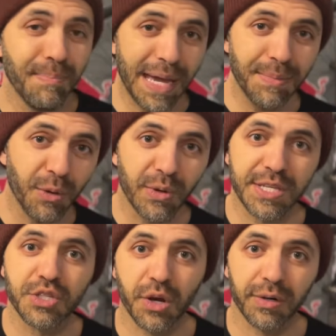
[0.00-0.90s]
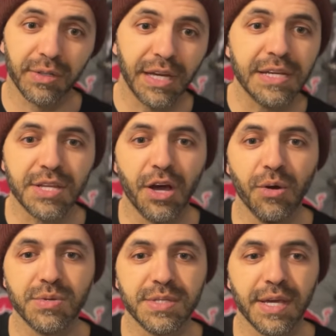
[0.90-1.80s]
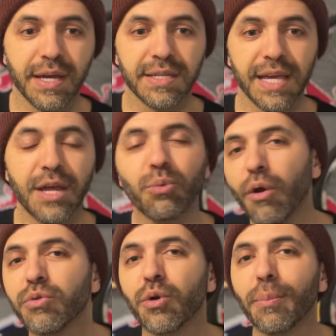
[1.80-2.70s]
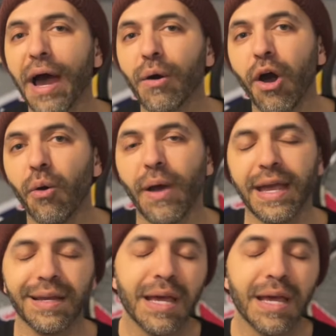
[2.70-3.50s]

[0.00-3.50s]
maybe was as early as 06, and rode through about 08.